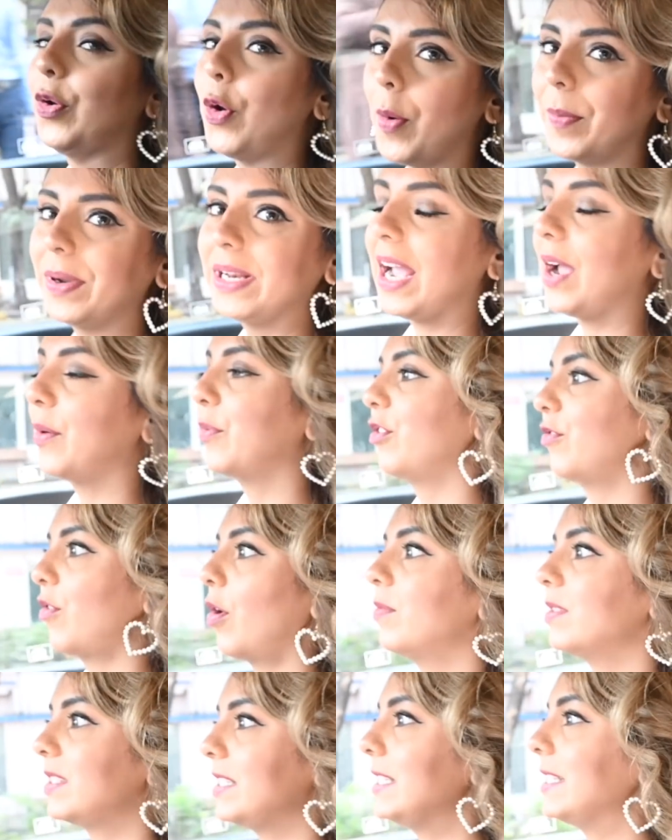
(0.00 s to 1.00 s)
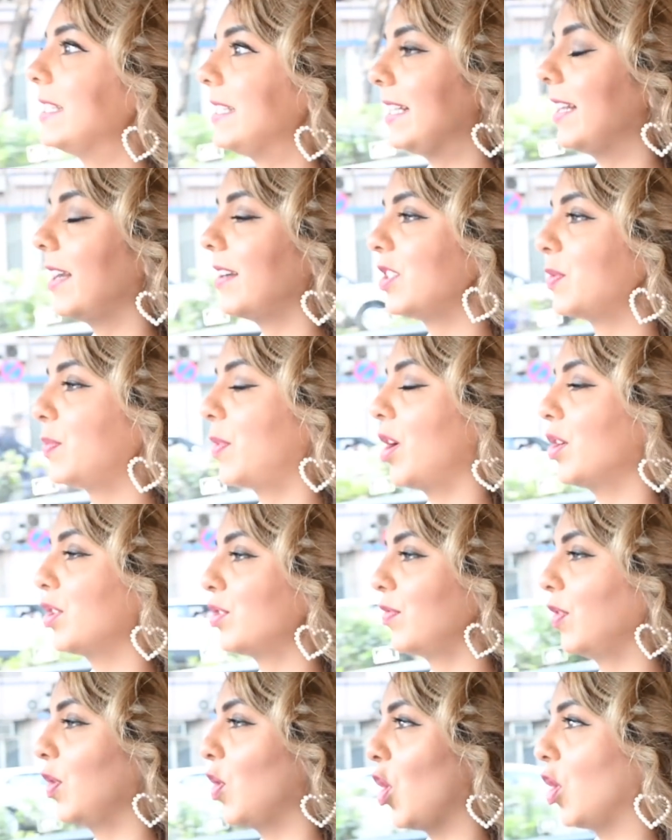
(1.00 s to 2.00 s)
Normally I would have obviously stayed at his
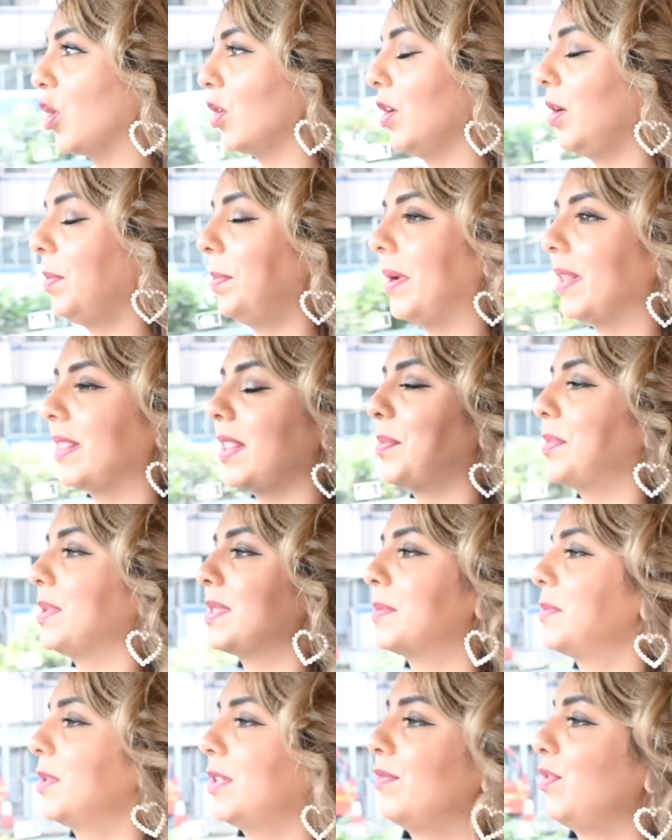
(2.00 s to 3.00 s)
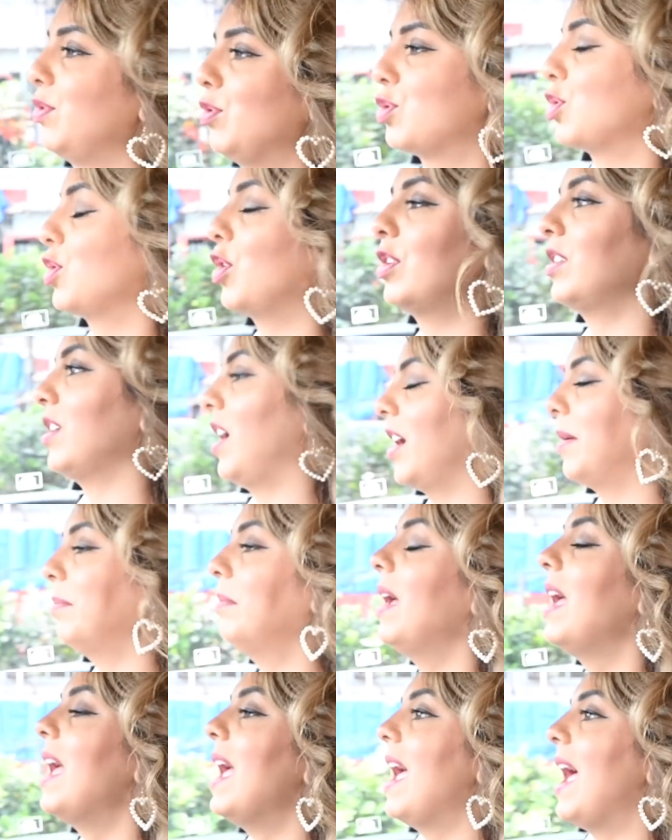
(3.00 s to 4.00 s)
brunch for longer but there was some confusion on
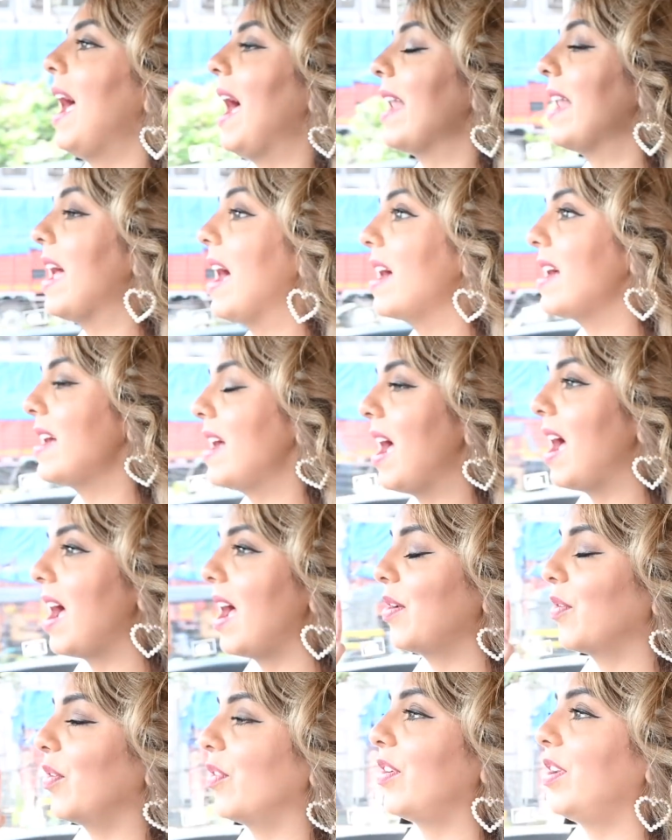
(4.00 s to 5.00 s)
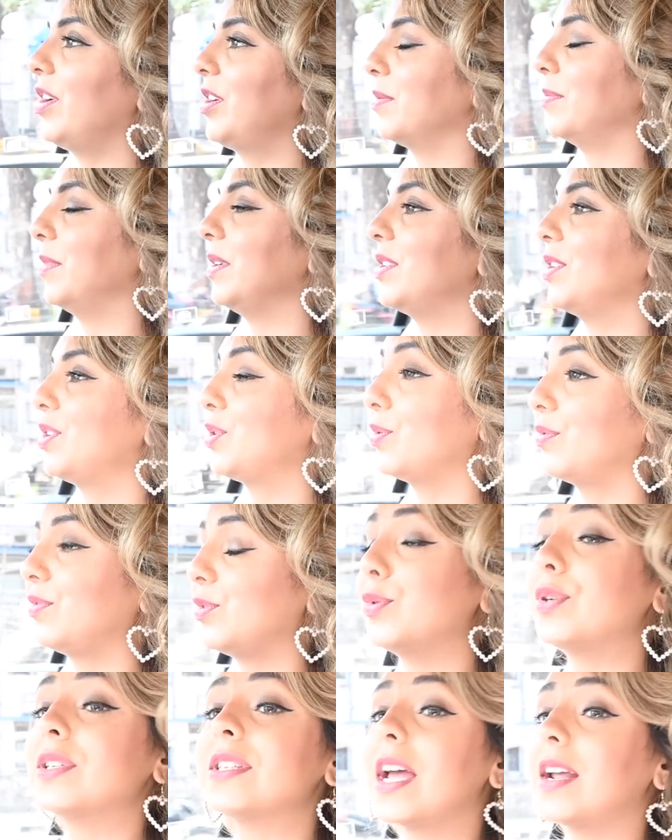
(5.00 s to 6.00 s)
time and I had already committed to a
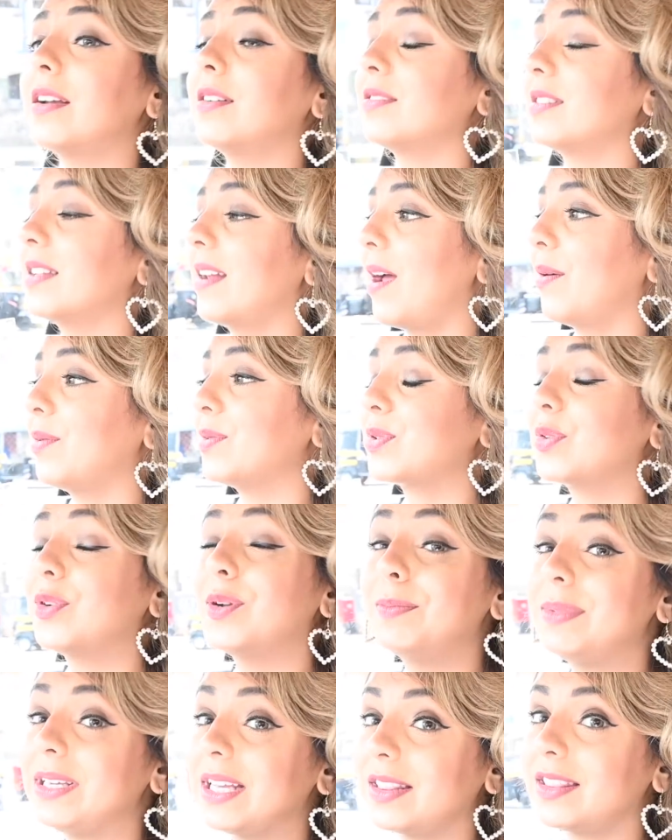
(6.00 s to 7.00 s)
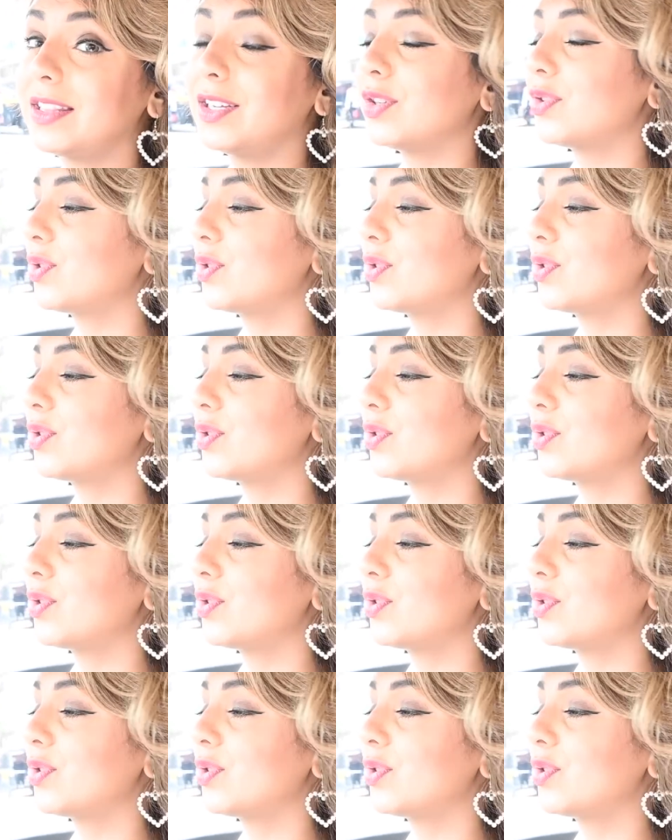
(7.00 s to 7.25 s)
few designers that I was going gonna be at their